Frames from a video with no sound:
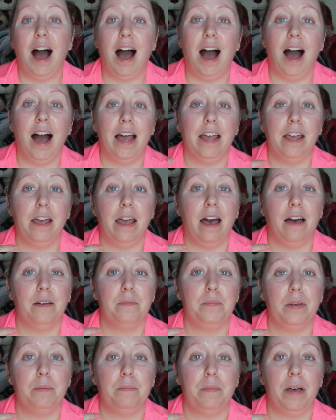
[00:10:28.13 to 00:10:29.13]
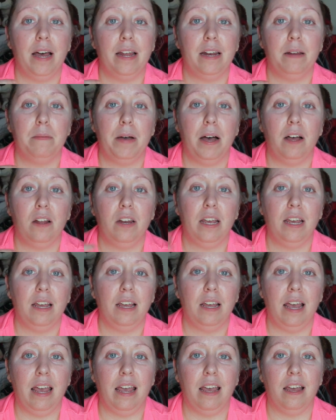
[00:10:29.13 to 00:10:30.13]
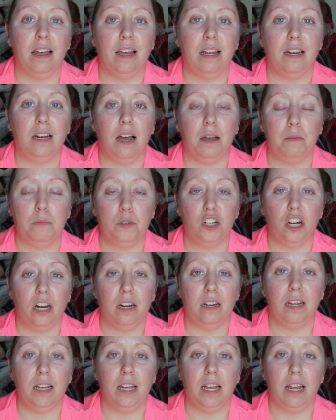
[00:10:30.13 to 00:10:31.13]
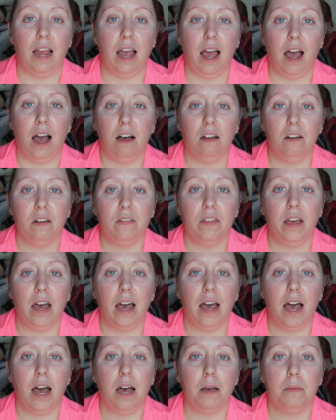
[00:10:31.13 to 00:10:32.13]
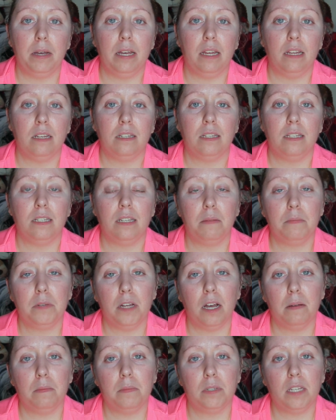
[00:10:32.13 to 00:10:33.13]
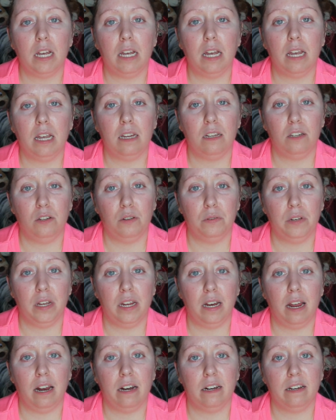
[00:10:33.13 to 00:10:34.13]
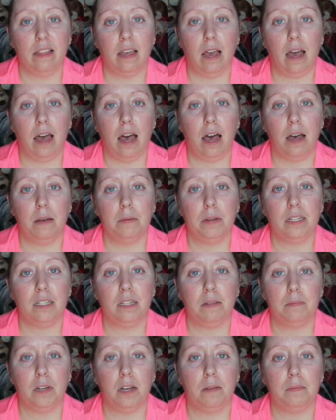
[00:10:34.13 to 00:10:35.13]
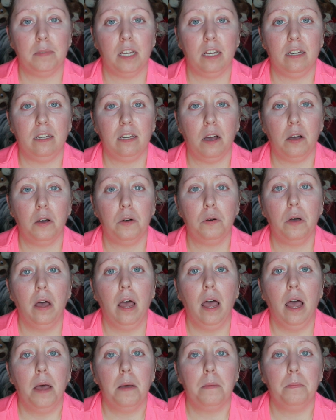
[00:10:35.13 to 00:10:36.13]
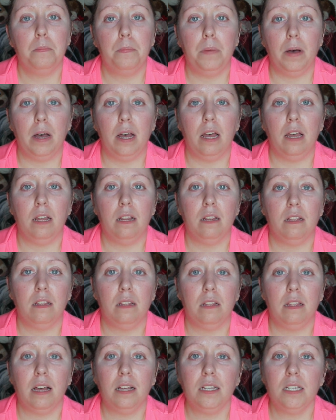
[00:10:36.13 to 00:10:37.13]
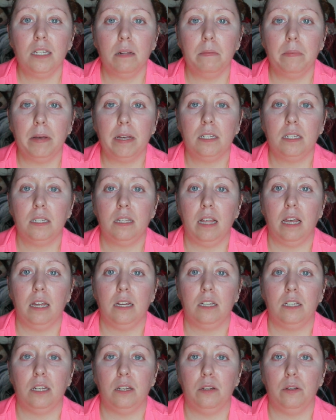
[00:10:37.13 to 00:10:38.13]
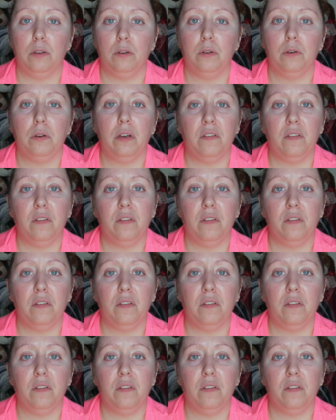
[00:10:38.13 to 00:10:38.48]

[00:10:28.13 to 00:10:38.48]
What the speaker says: I have been bad about it and I'm trying to get out of that habit. Sometimes I do get out of that habit, sometimes I don't, but that's the best thing to do.